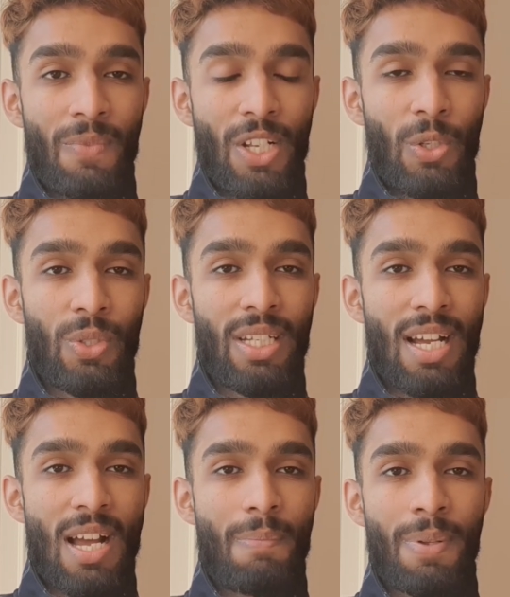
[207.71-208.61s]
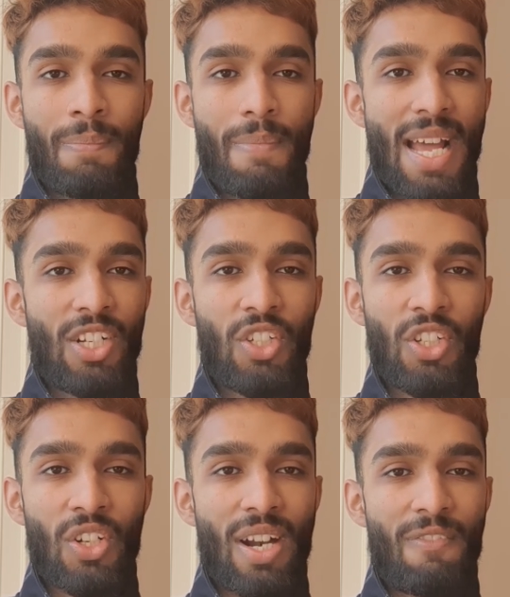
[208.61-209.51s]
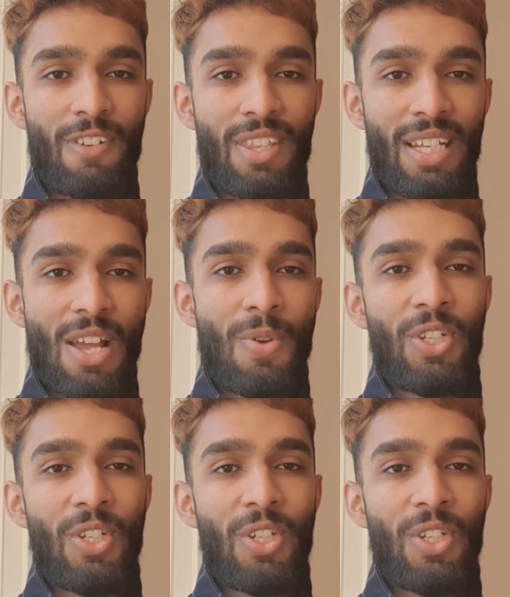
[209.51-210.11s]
They loaded it up, managed to sort everything out.